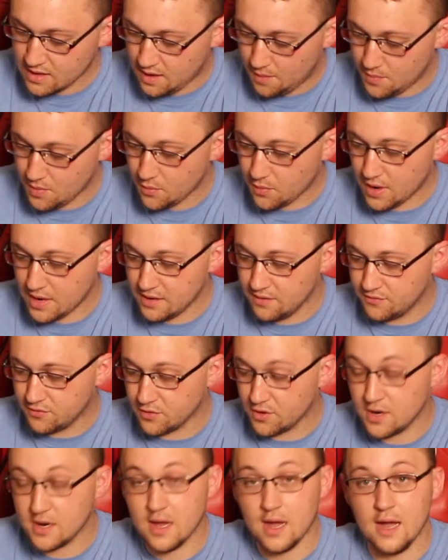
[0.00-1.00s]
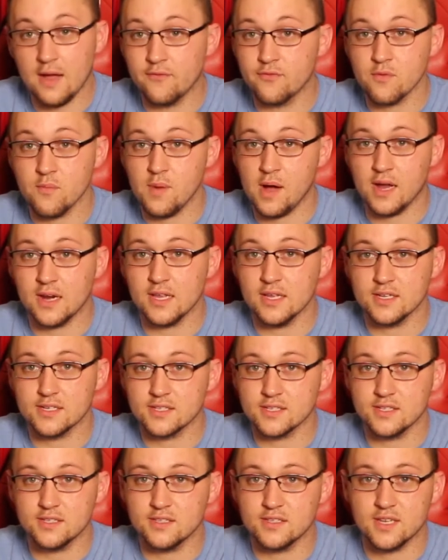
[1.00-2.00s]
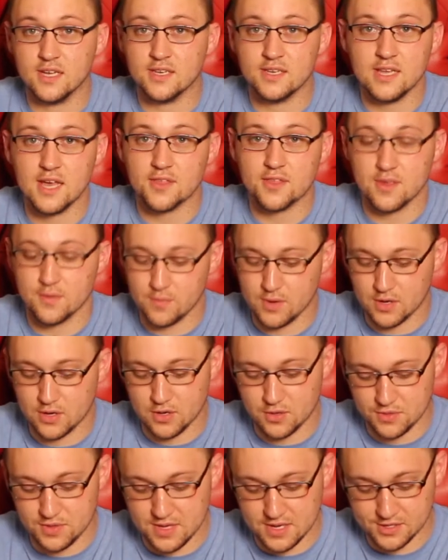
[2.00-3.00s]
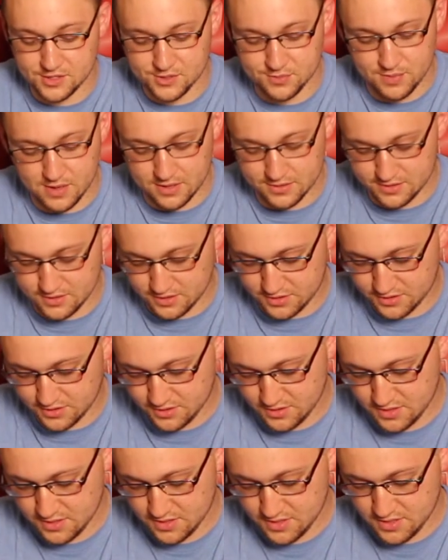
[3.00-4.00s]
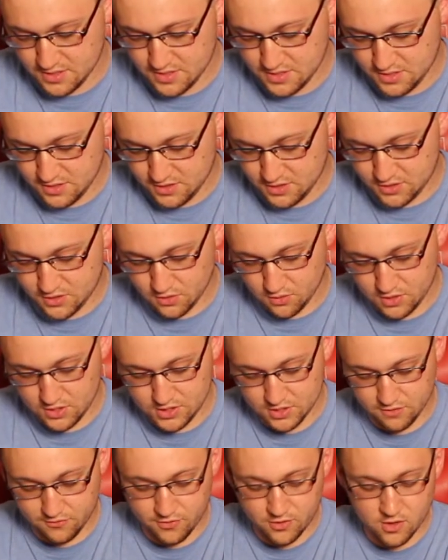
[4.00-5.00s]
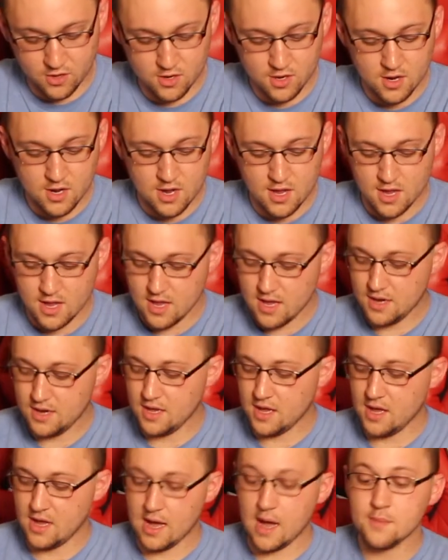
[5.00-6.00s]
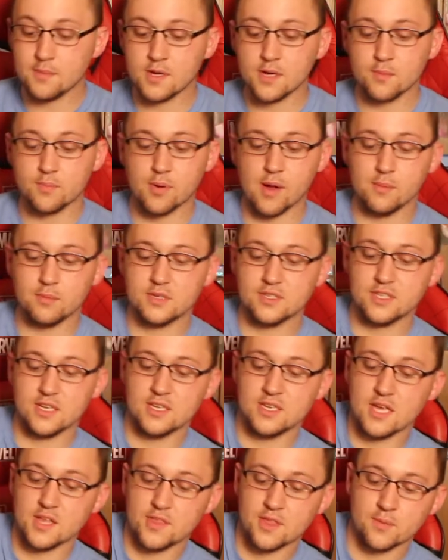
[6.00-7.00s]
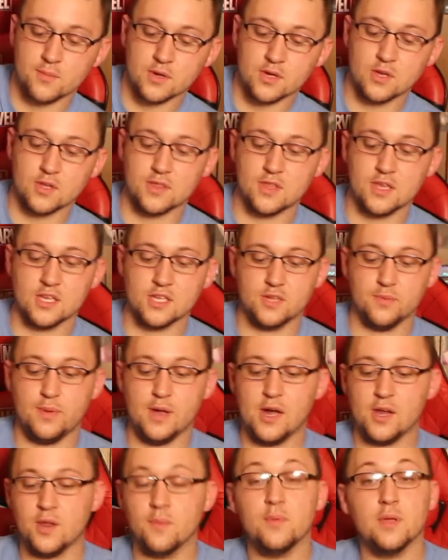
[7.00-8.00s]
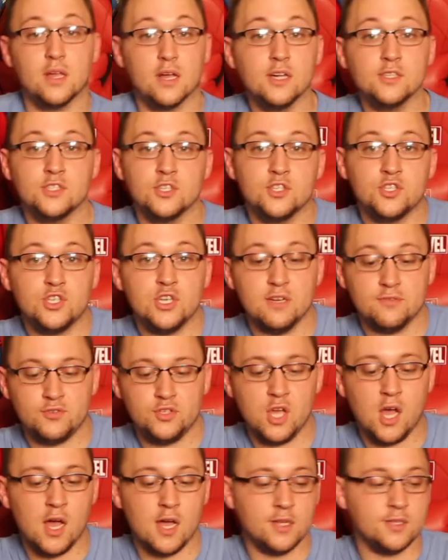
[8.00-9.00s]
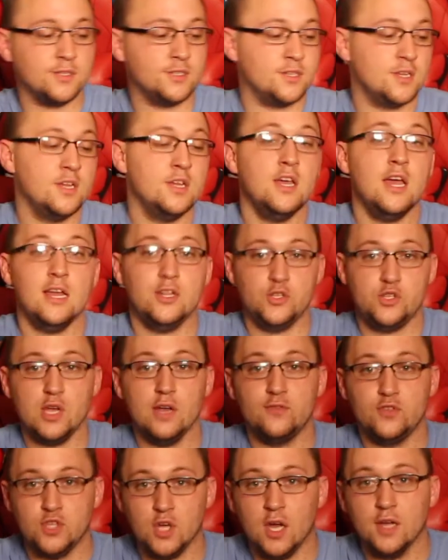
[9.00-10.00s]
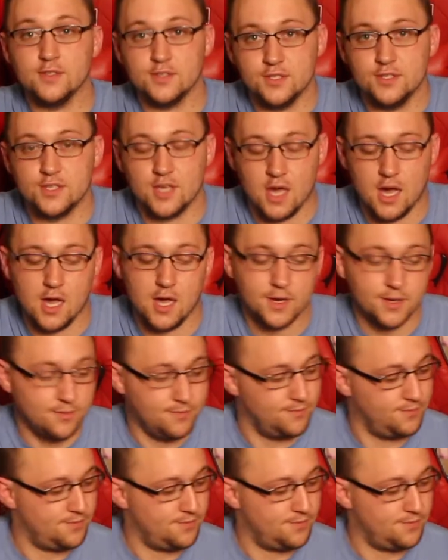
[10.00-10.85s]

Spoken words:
Been waiting for it. Everybody has said nothing but good things about this story so far. And I'm going to probably say nothing but good things about it because it's Geoff Johns, and Geoff Johns is God.